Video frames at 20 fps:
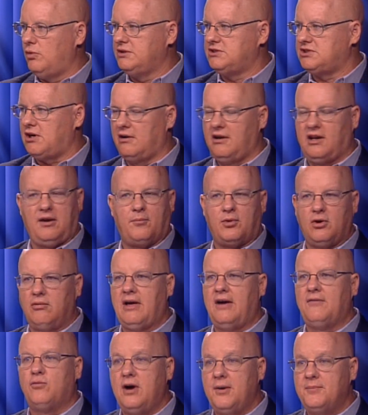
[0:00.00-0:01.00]
started looking at
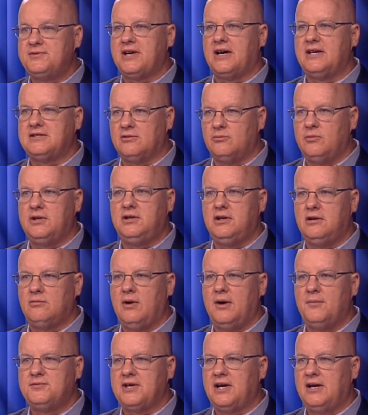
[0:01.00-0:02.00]
pro-life websites, and I went to your
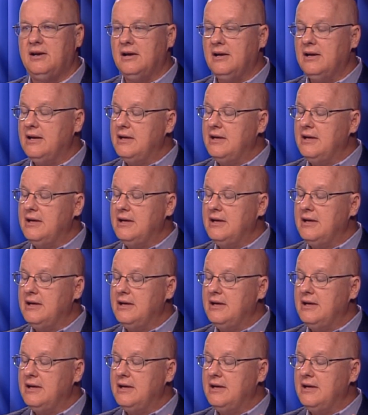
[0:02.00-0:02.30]
website.